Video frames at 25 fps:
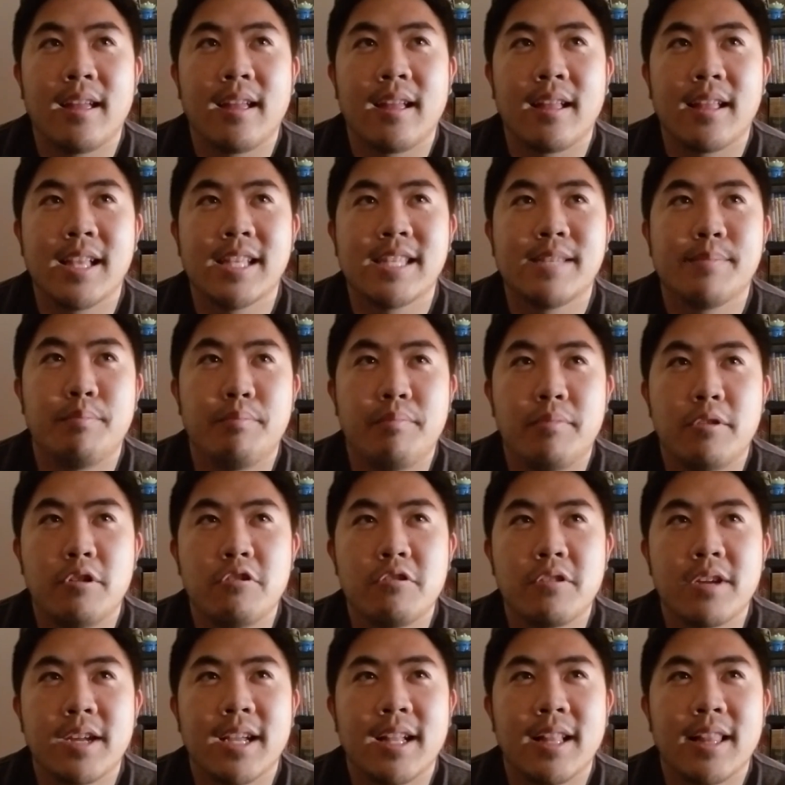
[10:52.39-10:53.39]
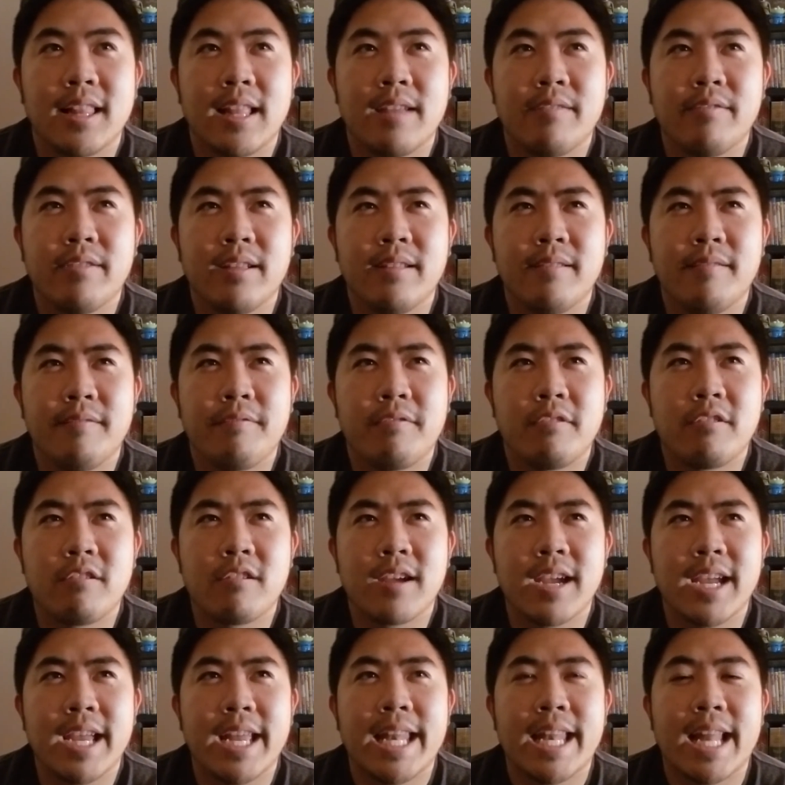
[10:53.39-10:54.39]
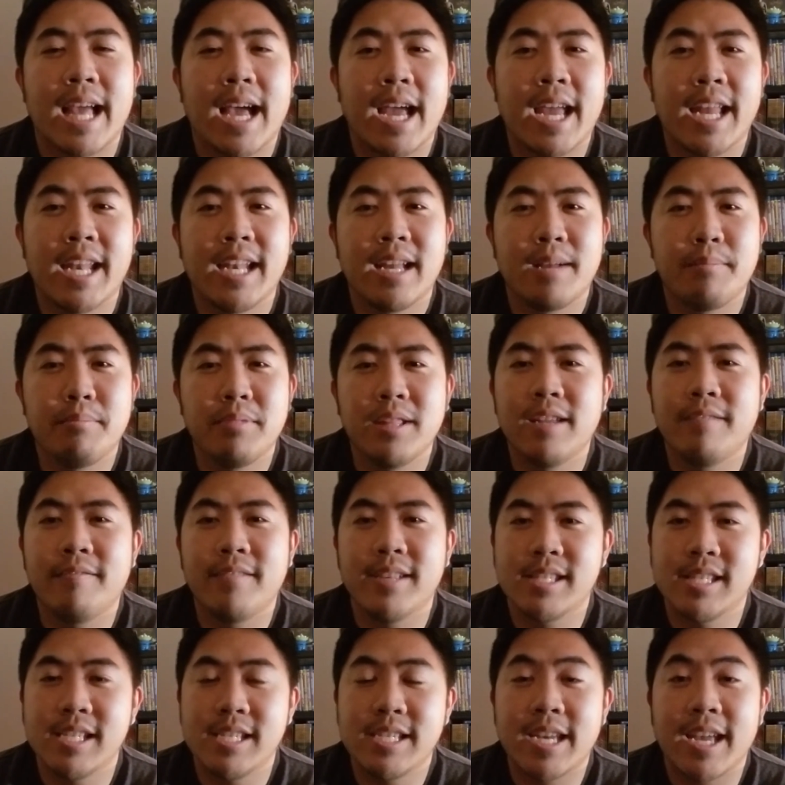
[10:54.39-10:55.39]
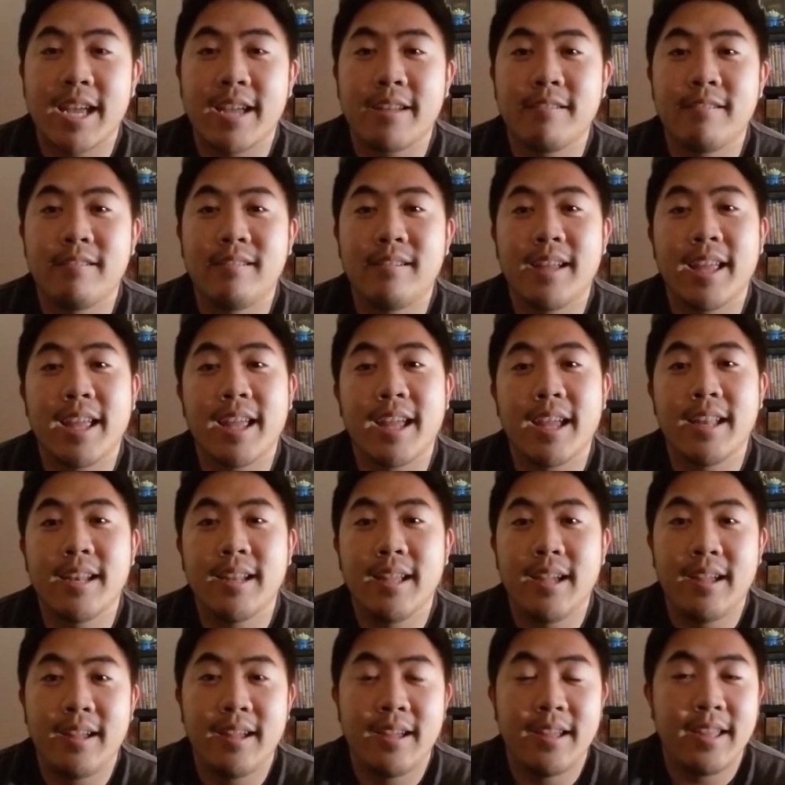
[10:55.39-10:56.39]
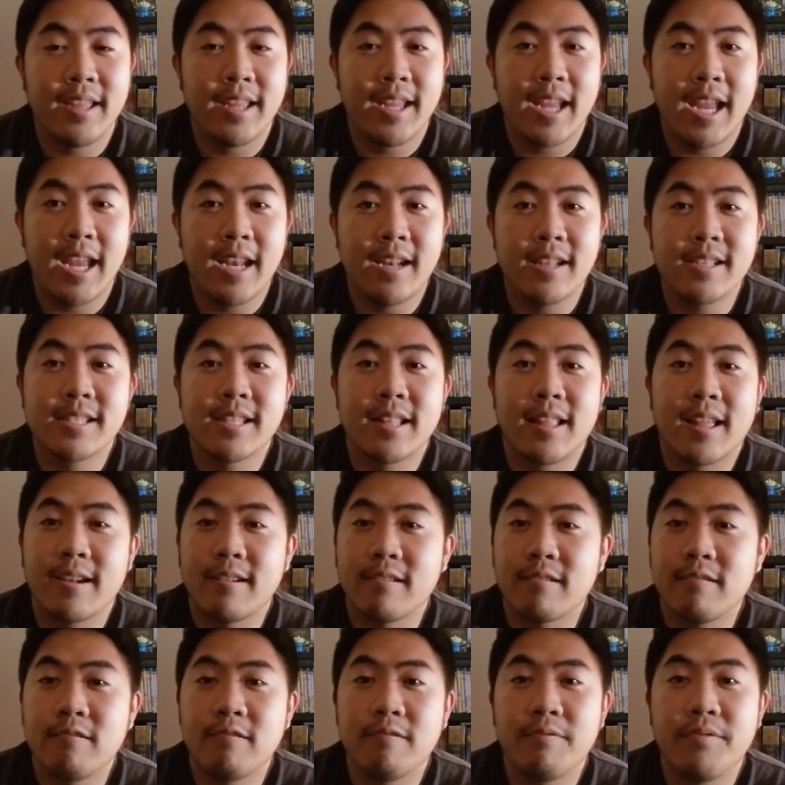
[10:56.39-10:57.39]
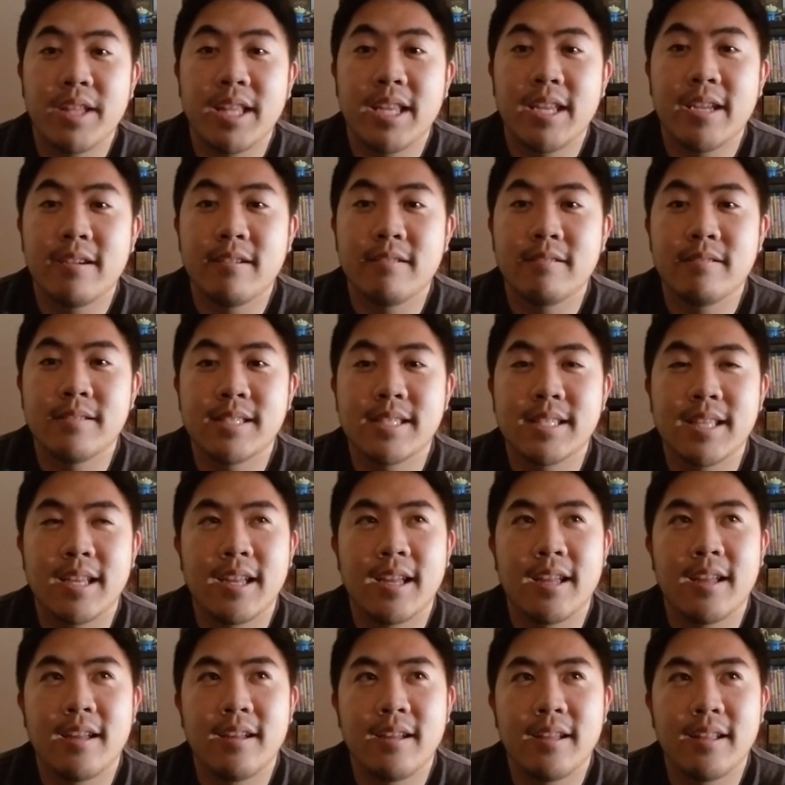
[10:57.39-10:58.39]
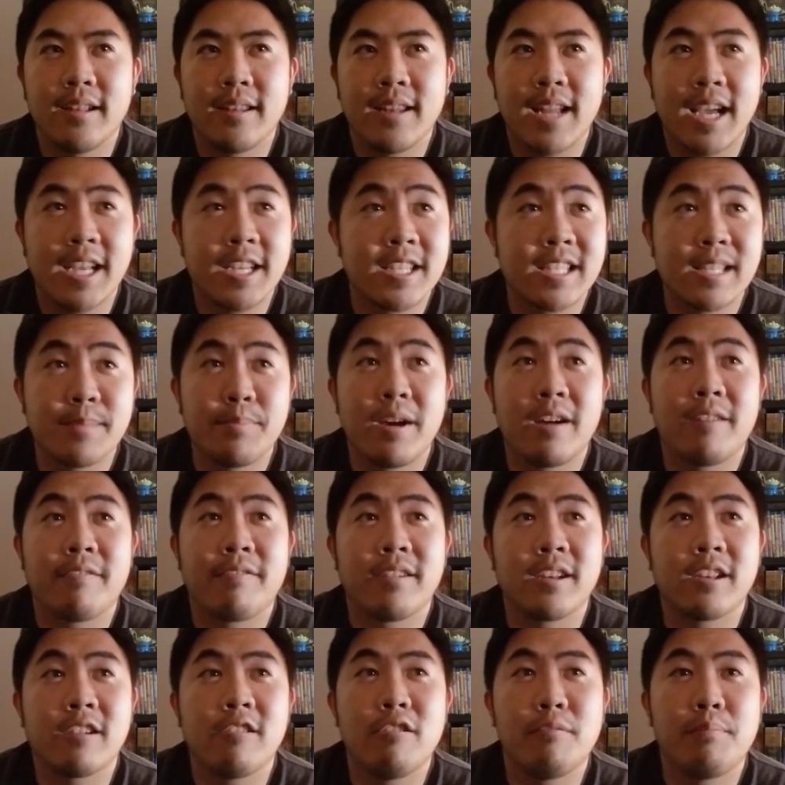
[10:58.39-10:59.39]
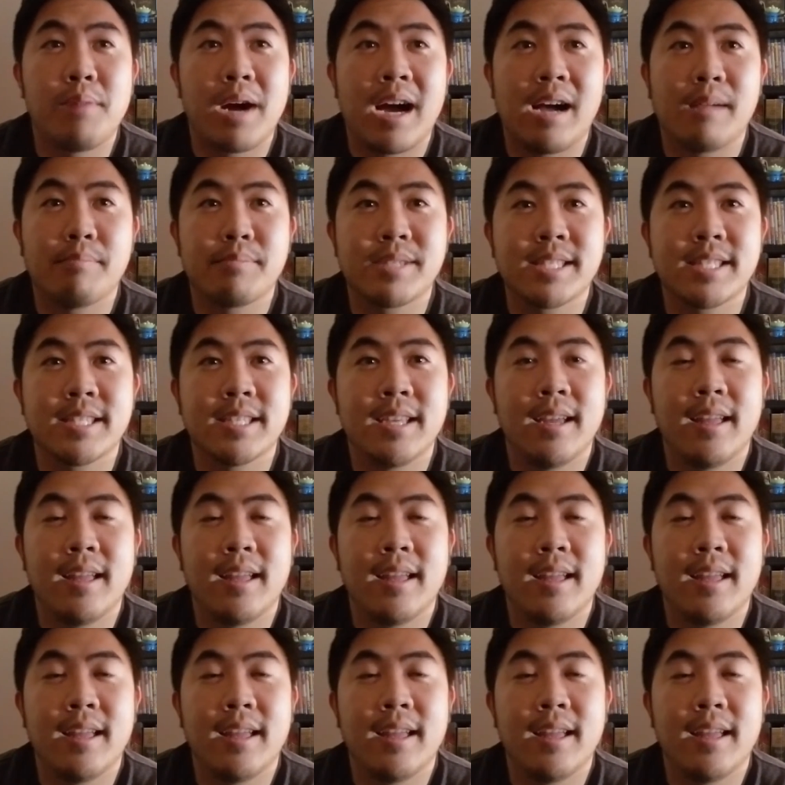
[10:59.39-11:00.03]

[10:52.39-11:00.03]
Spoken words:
Boke11489, I believe is the channel, and he does a lot of cool videos, not just about Funko Pops,